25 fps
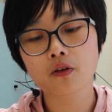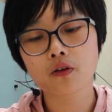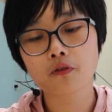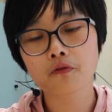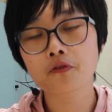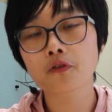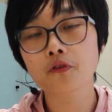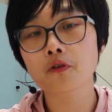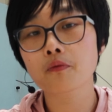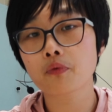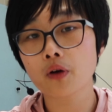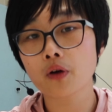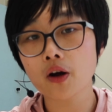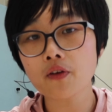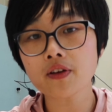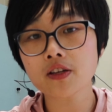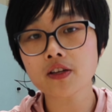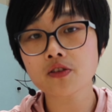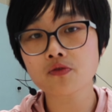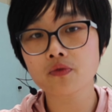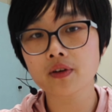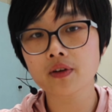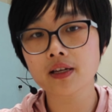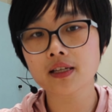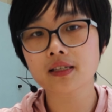for
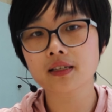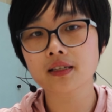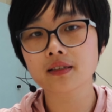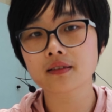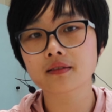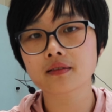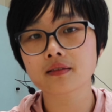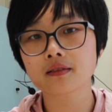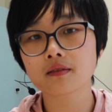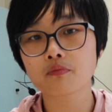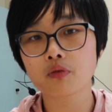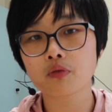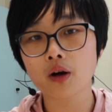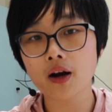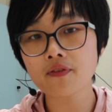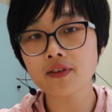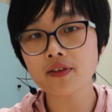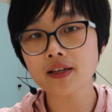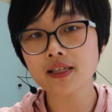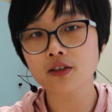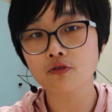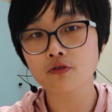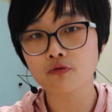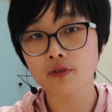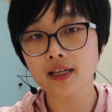privacy reason,
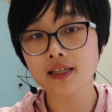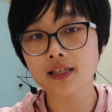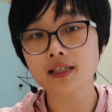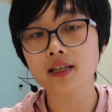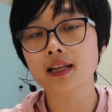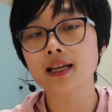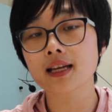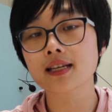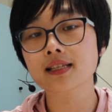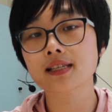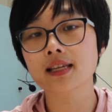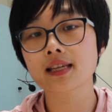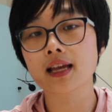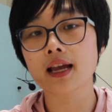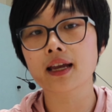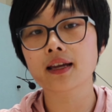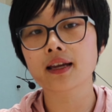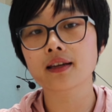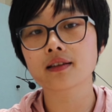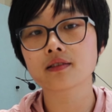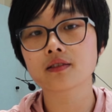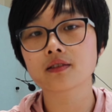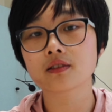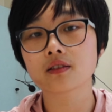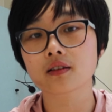let's
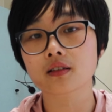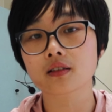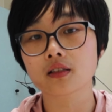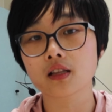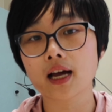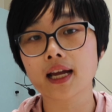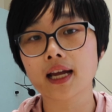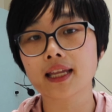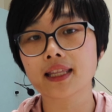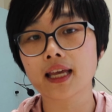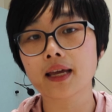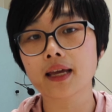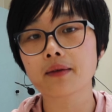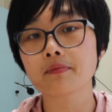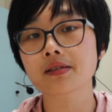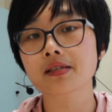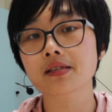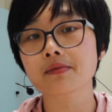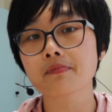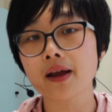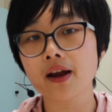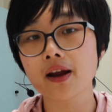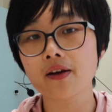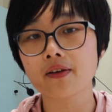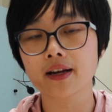say the client name
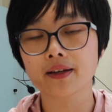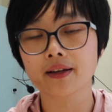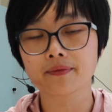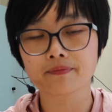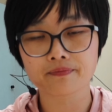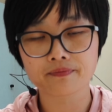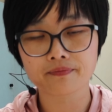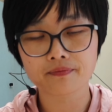is Mary.